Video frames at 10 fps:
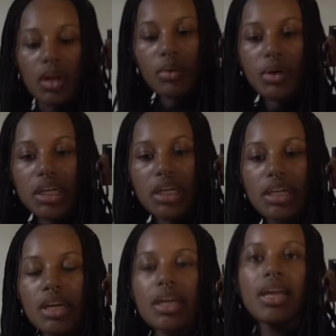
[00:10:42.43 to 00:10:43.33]
I
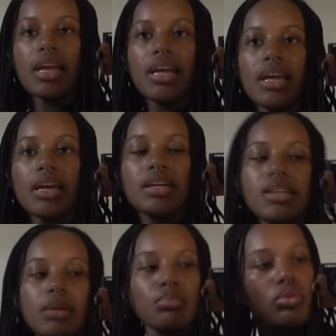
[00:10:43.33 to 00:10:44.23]
wanted. And
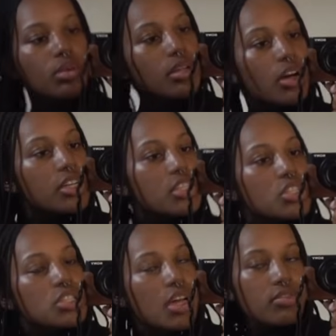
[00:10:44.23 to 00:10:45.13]
I probably honestly
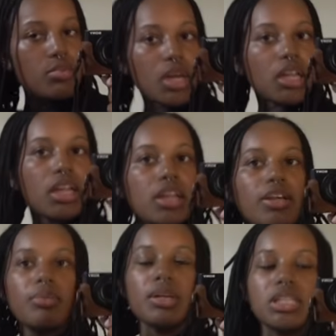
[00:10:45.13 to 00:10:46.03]
just have to make like a
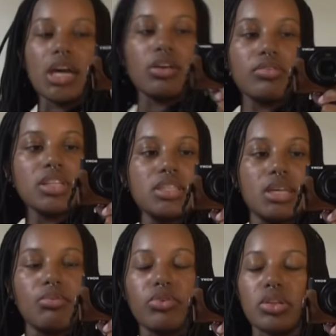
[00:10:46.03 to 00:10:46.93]
little bit tighter of a
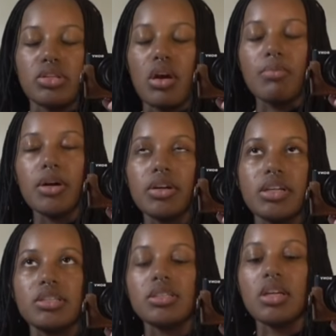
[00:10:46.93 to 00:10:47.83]
seam for the top part
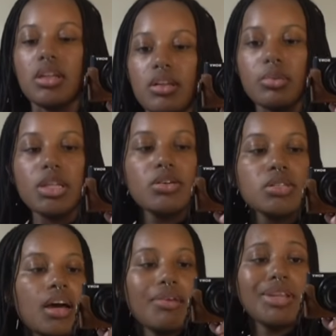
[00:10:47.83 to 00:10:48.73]
because it's a little bit
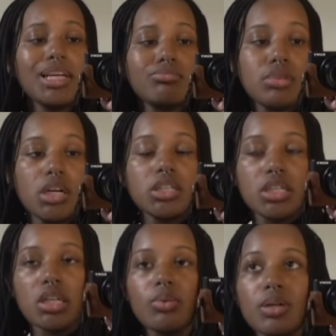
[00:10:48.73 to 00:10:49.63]
loose. I have it like tucked
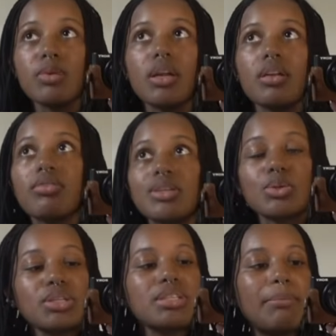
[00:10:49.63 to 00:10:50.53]
into the waistband of the
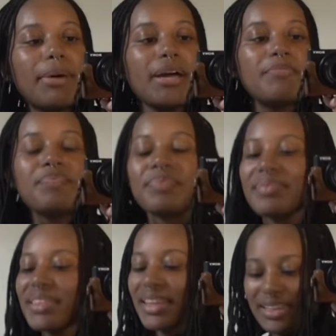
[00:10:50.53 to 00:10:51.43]
shorts, but
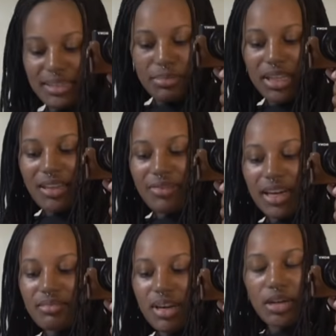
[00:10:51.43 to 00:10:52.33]
it's completely
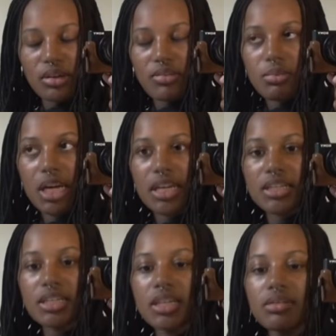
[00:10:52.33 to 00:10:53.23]
fine. I don't even mind.